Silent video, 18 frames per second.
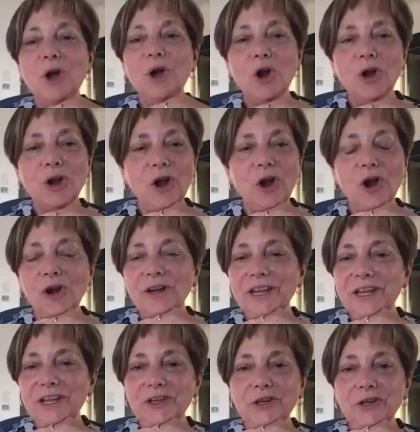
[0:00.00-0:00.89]
um,
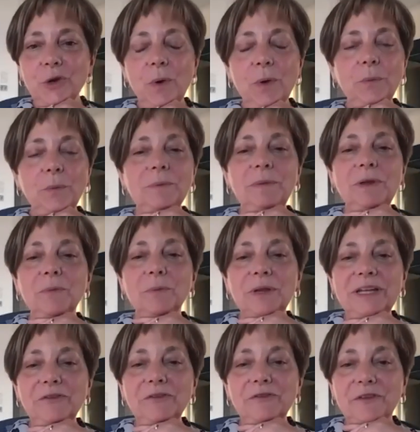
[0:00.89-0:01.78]
Artie, you know what would be
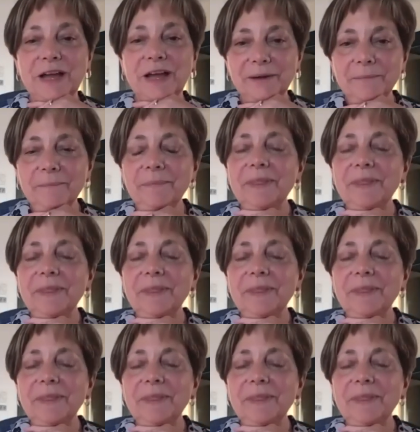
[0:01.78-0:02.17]
really fun